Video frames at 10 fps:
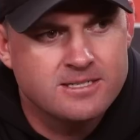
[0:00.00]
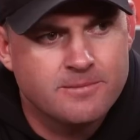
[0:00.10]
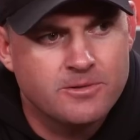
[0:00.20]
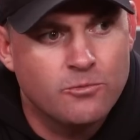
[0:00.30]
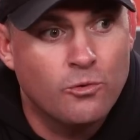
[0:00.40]

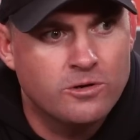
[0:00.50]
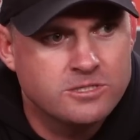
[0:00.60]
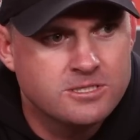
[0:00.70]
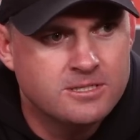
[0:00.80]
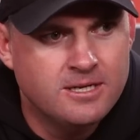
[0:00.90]
something
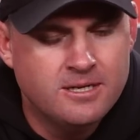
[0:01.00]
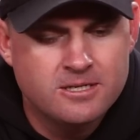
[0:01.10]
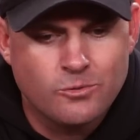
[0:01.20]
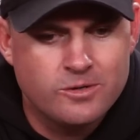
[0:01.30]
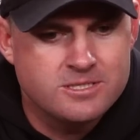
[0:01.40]
worse
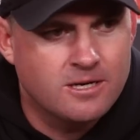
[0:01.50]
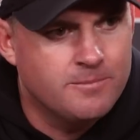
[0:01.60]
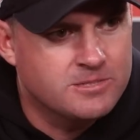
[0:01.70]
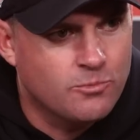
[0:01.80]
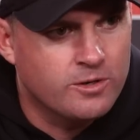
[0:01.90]
to where he's going to
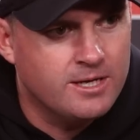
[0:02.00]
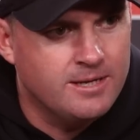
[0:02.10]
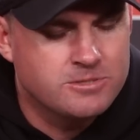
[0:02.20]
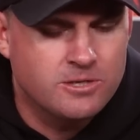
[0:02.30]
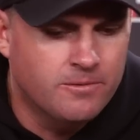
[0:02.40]
miss more
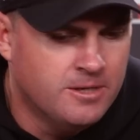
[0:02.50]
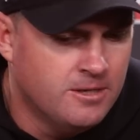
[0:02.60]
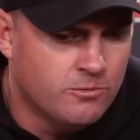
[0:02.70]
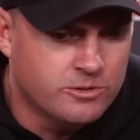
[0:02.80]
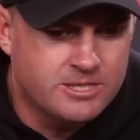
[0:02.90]
games. So
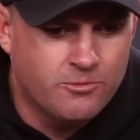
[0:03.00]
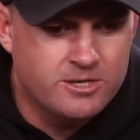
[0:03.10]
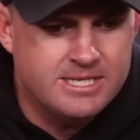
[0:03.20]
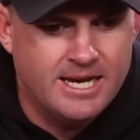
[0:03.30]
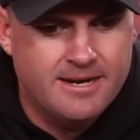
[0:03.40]
we'll see where
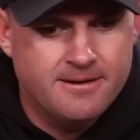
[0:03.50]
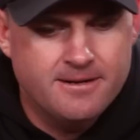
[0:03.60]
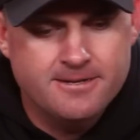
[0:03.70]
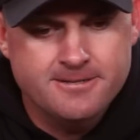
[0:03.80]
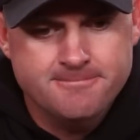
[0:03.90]
it's at
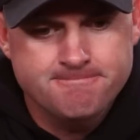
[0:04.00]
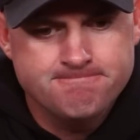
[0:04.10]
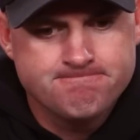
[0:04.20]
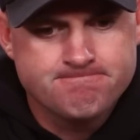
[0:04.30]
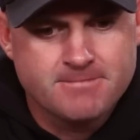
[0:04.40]

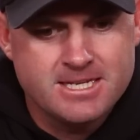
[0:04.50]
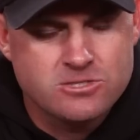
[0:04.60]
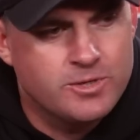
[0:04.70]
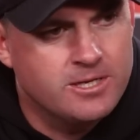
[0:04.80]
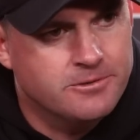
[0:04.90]
as
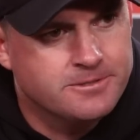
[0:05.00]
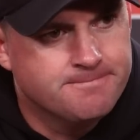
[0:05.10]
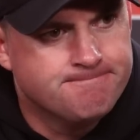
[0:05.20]
the week goes.